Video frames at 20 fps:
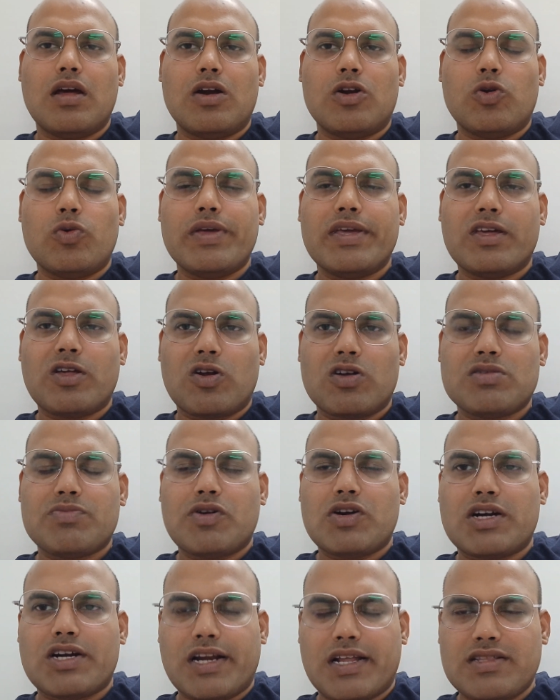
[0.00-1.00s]
doing cross
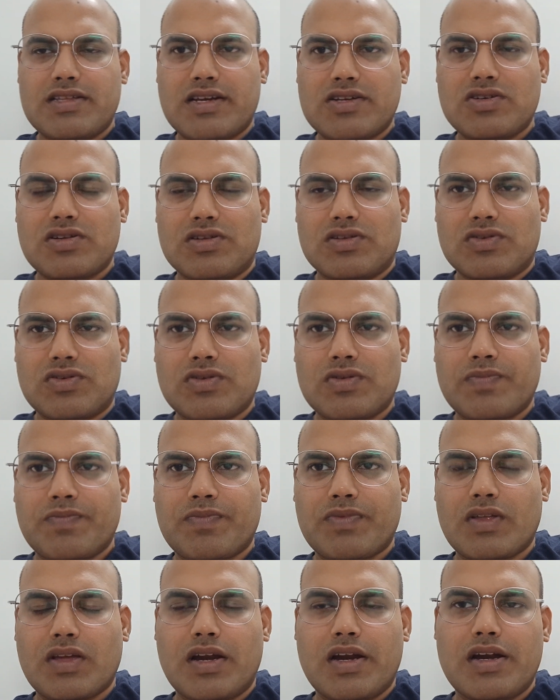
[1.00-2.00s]
border transactions
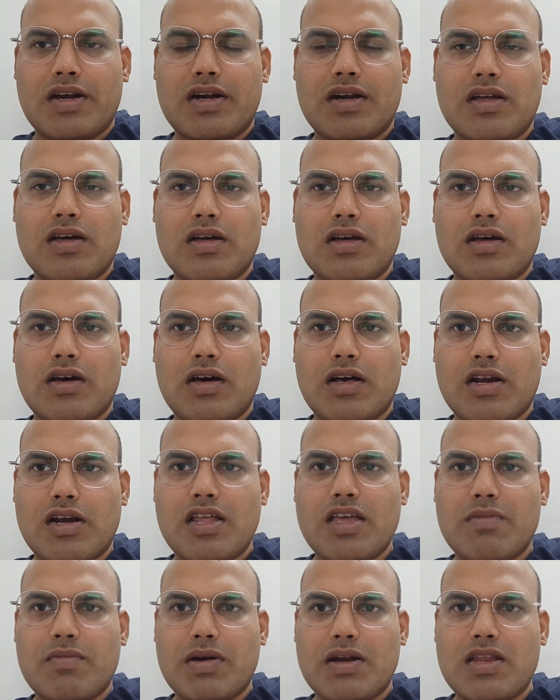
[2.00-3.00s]
and
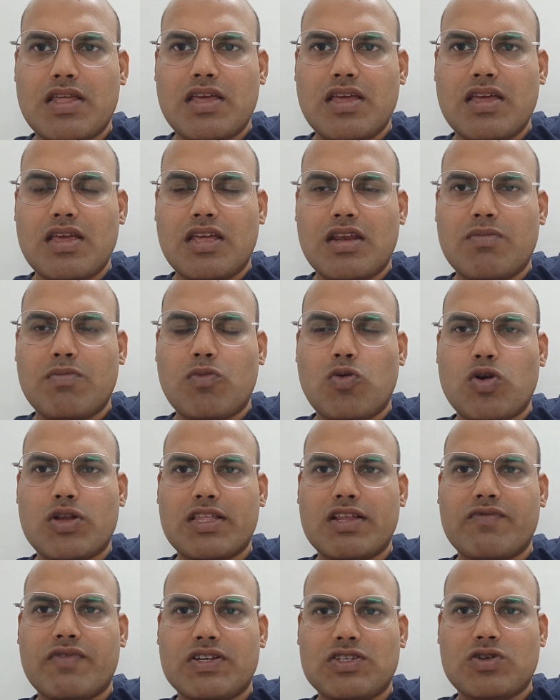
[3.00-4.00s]
earning money in more
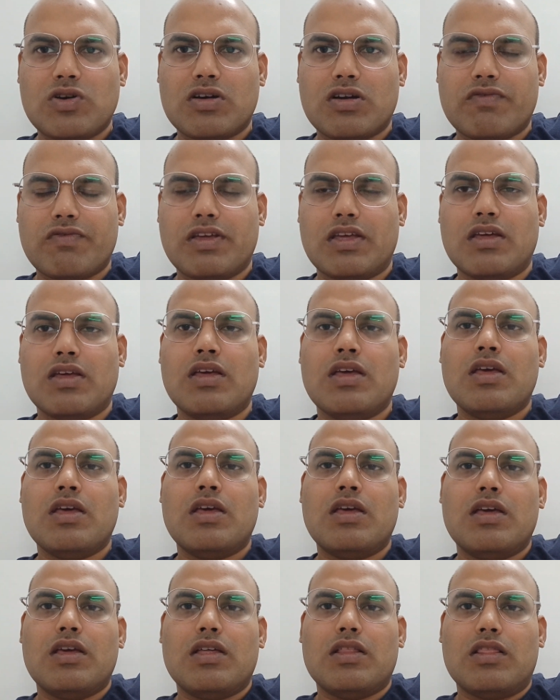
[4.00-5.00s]
than one geography.
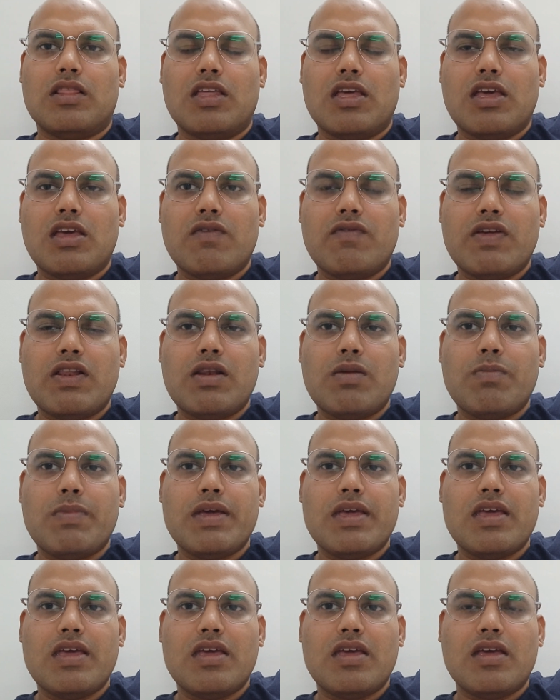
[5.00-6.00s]
They will
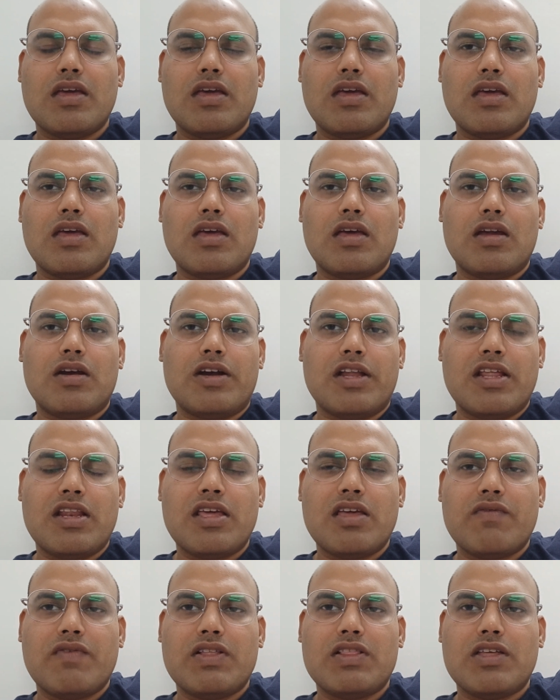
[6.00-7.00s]
be
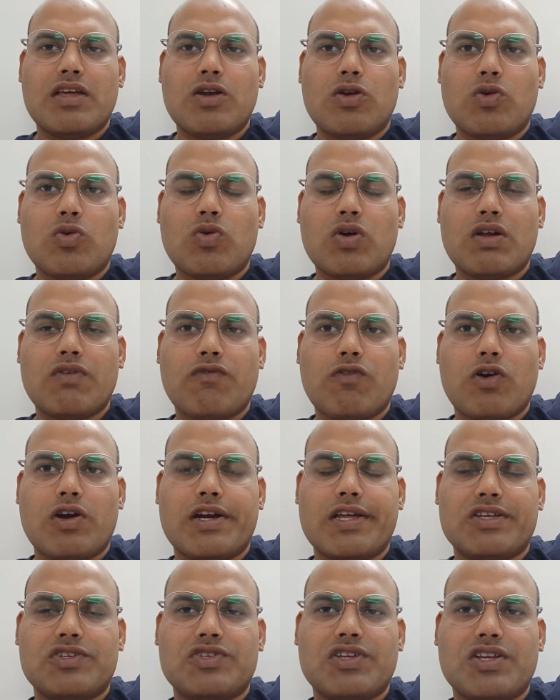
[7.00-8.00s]
dealing with a lower
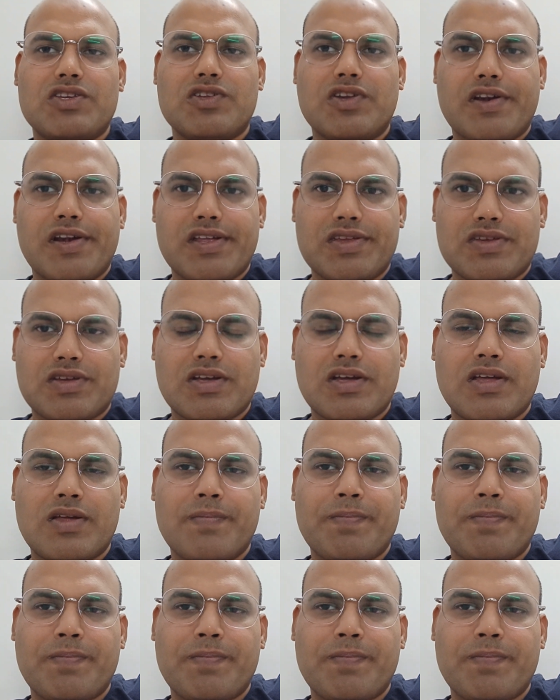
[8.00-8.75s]
foreign exchange risk.